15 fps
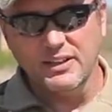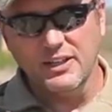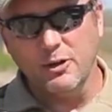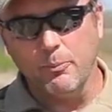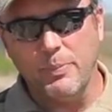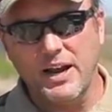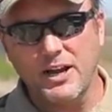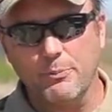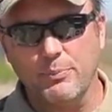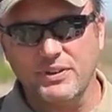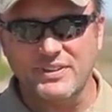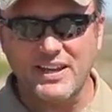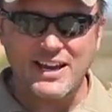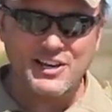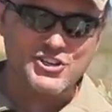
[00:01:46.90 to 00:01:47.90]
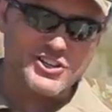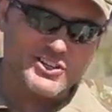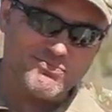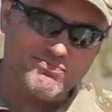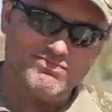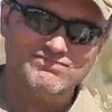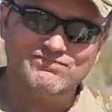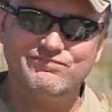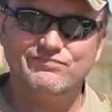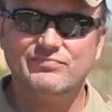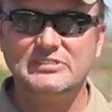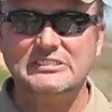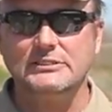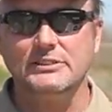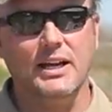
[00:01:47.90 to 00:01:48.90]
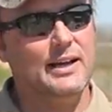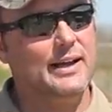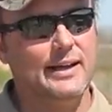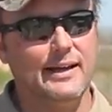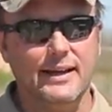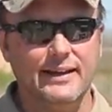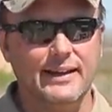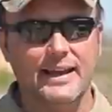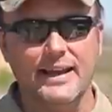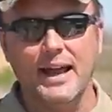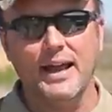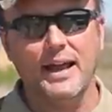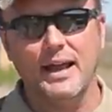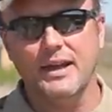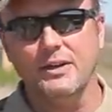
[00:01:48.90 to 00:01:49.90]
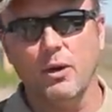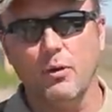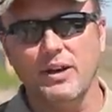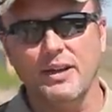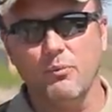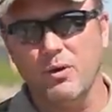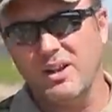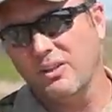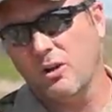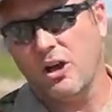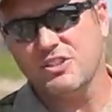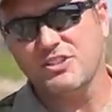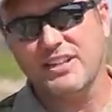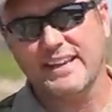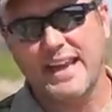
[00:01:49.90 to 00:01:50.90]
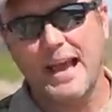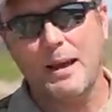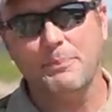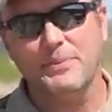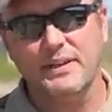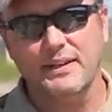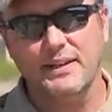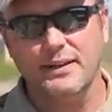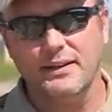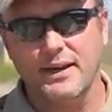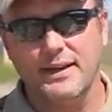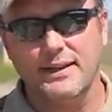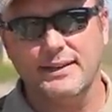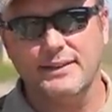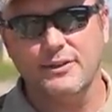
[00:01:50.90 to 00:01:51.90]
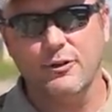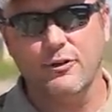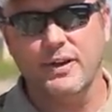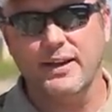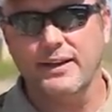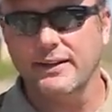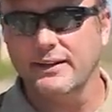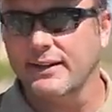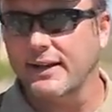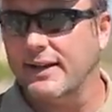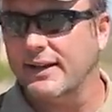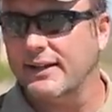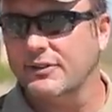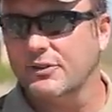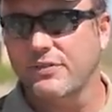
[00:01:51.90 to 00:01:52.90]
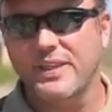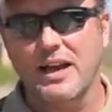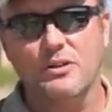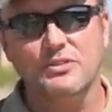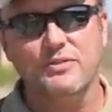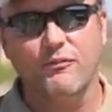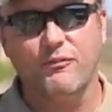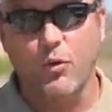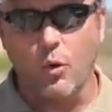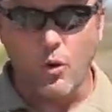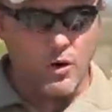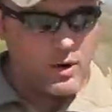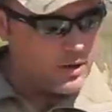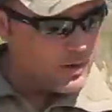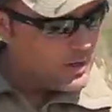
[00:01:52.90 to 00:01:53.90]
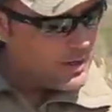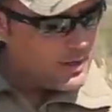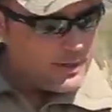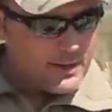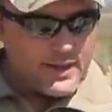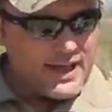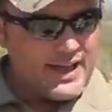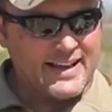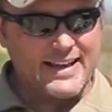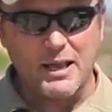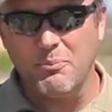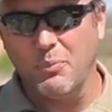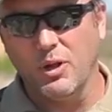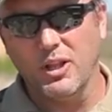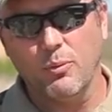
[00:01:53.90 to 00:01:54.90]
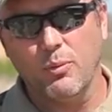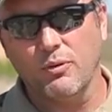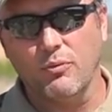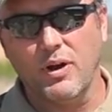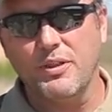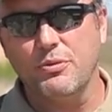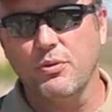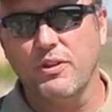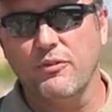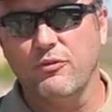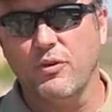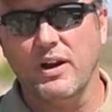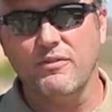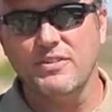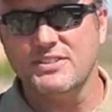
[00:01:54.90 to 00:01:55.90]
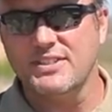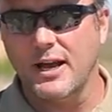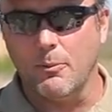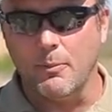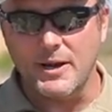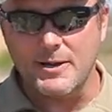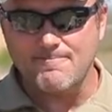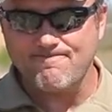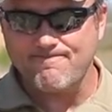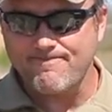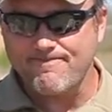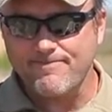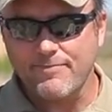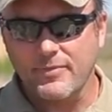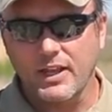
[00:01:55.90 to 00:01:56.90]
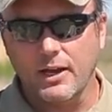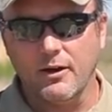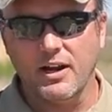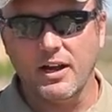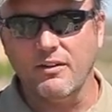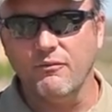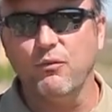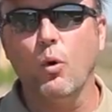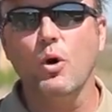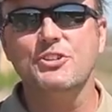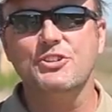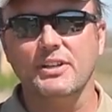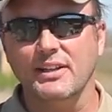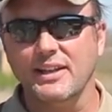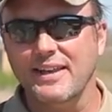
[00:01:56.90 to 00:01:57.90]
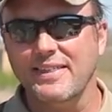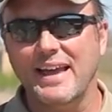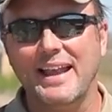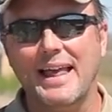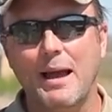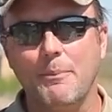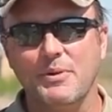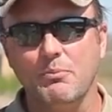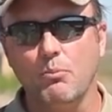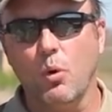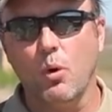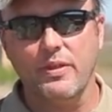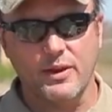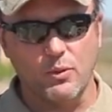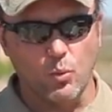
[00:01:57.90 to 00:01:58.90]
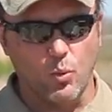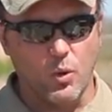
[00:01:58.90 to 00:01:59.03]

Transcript: little better protection. I, I, again, I, I know we lost a captain uh, during uh, 2004. AK bullet went right through the front of his helmet. unfortunately, that happened more than